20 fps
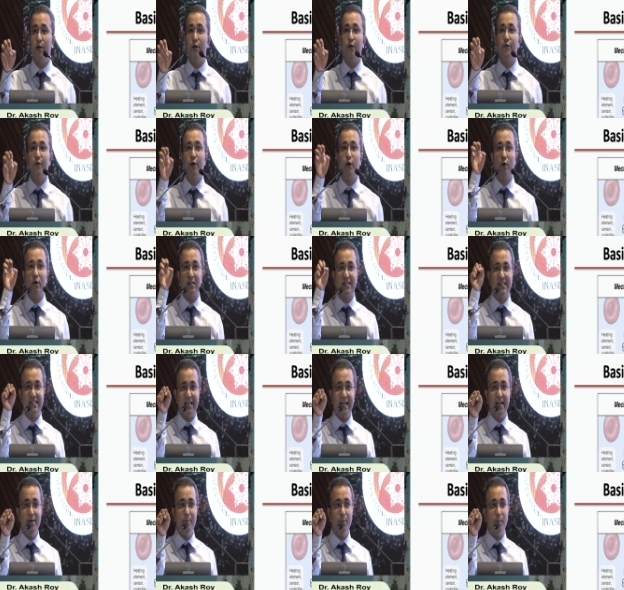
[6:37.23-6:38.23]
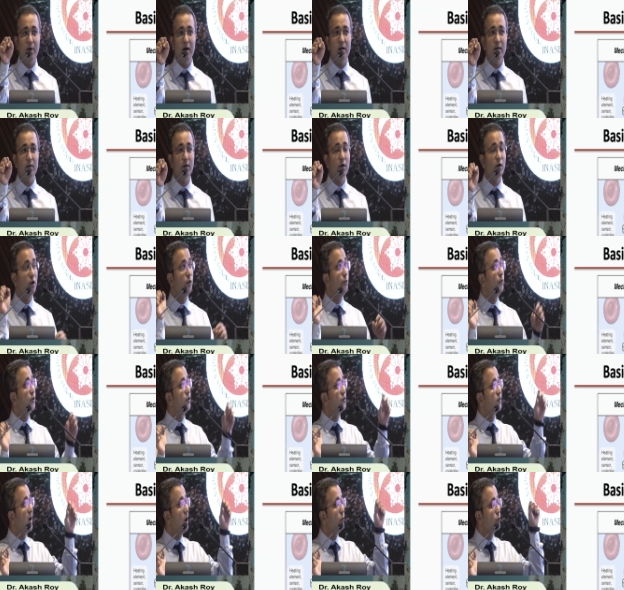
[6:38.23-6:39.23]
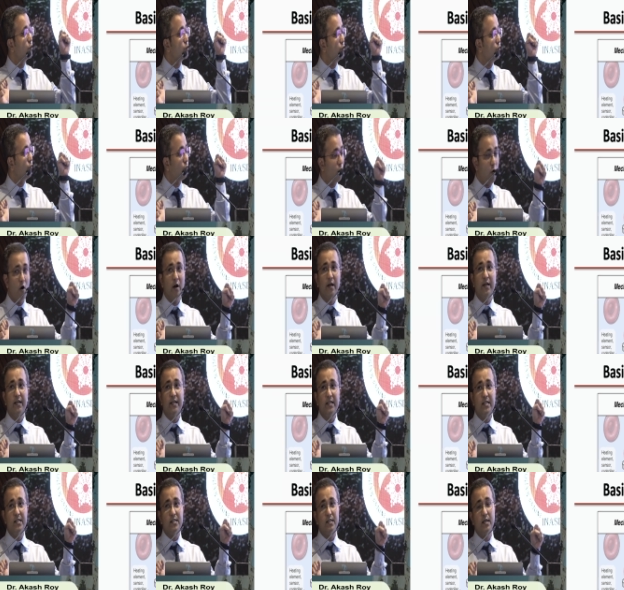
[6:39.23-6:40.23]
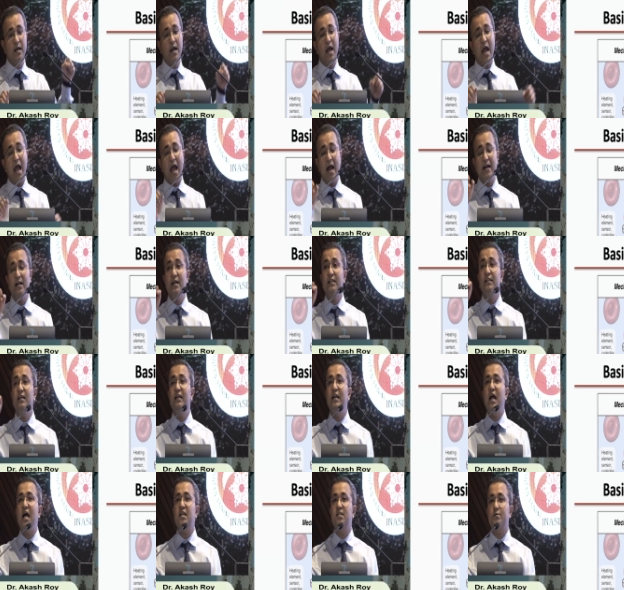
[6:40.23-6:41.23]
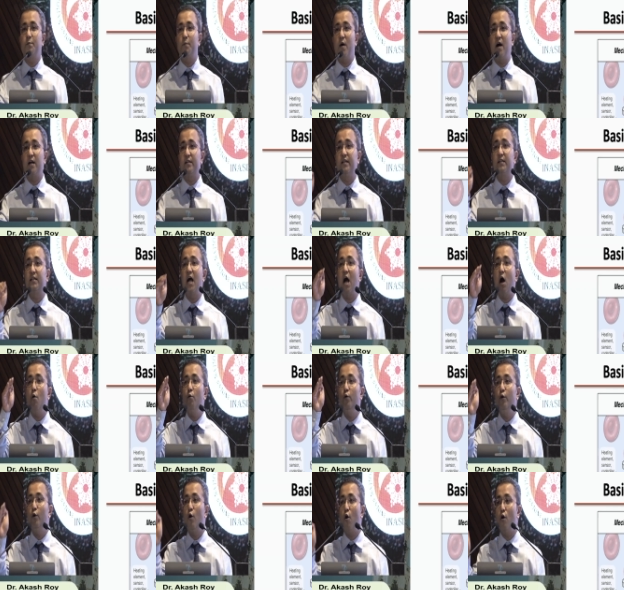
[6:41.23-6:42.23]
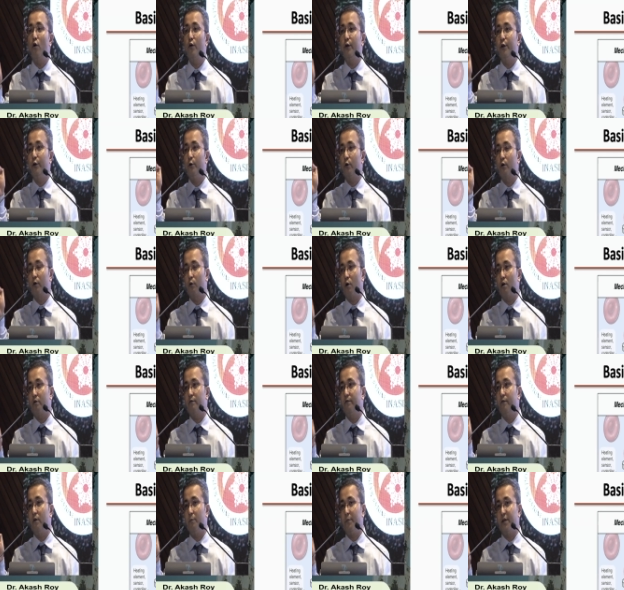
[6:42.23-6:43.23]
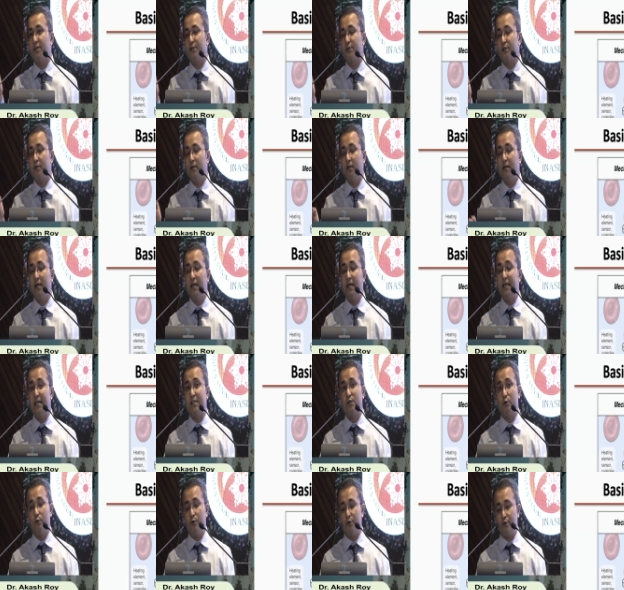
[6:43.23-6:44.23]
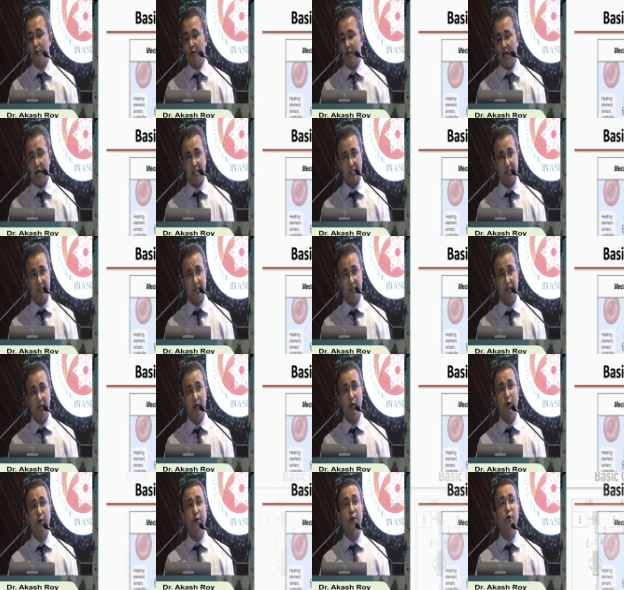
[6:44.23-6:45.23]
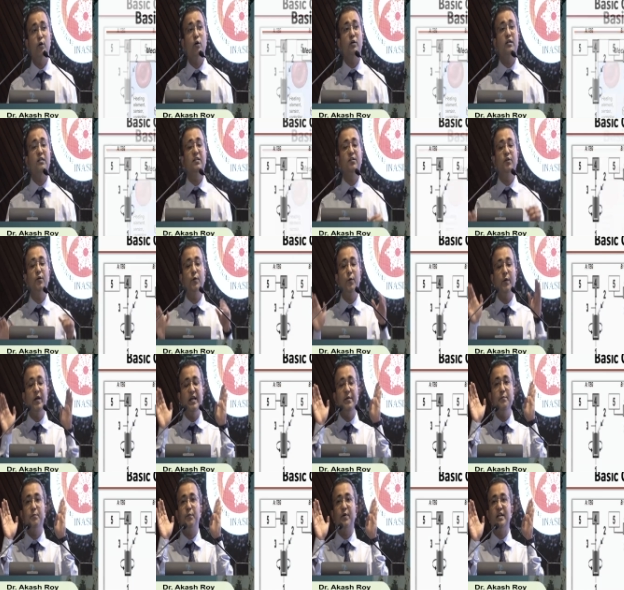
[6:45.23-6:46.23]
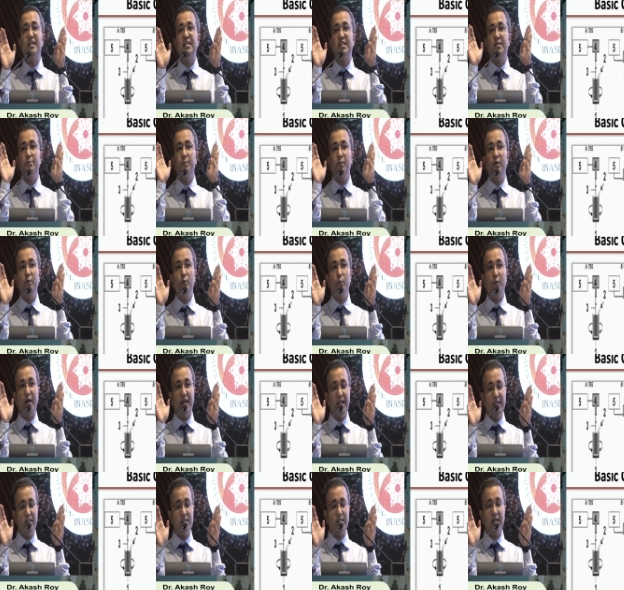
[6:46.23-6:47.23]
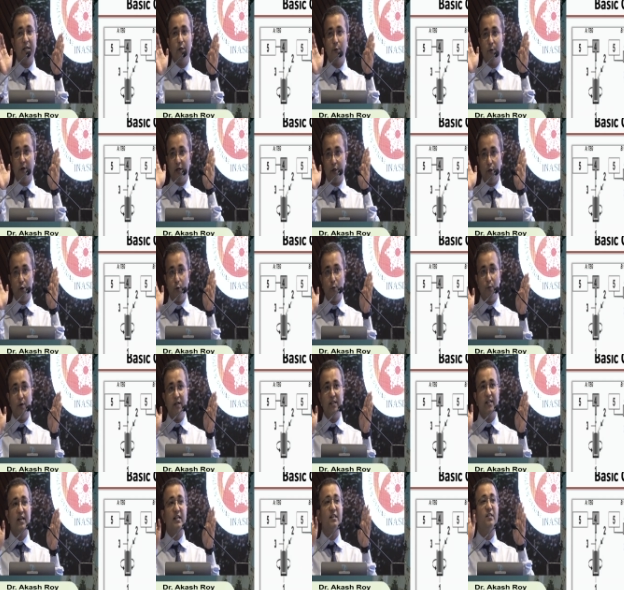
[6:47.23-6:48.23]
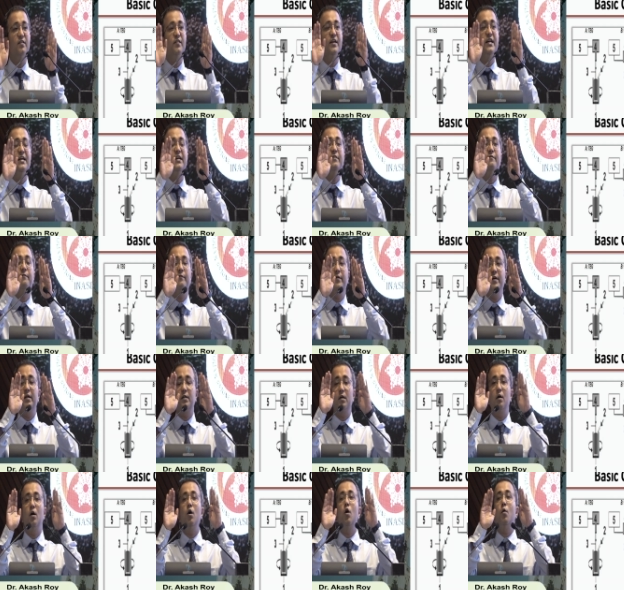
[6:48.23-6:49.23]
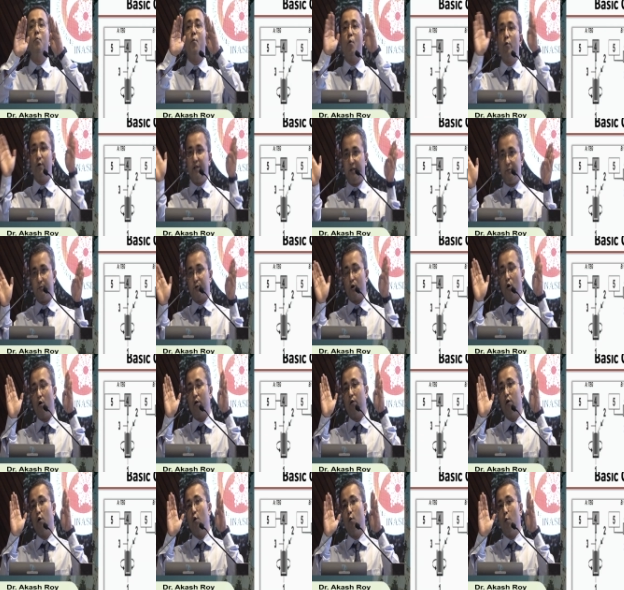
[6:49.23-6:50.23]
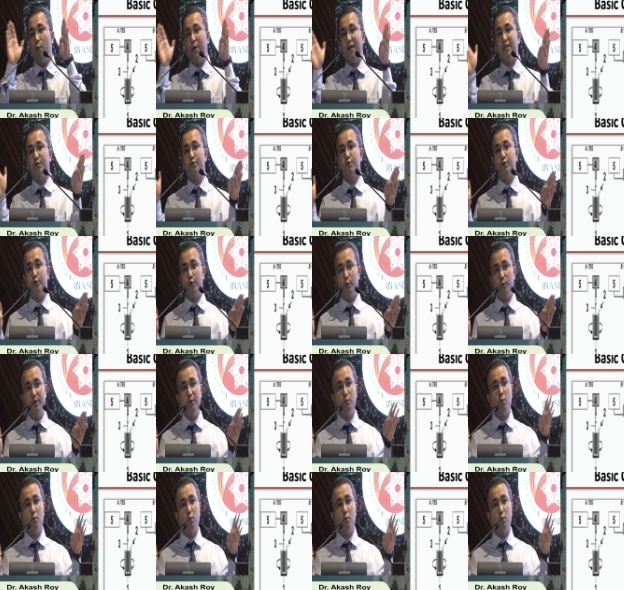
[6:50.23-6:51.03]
You've got a second part, which is how strong it is. And the last part, that how long your clot formation is going to last. You've got three principal ways that you can do it. There are three different podiums or ways to do it.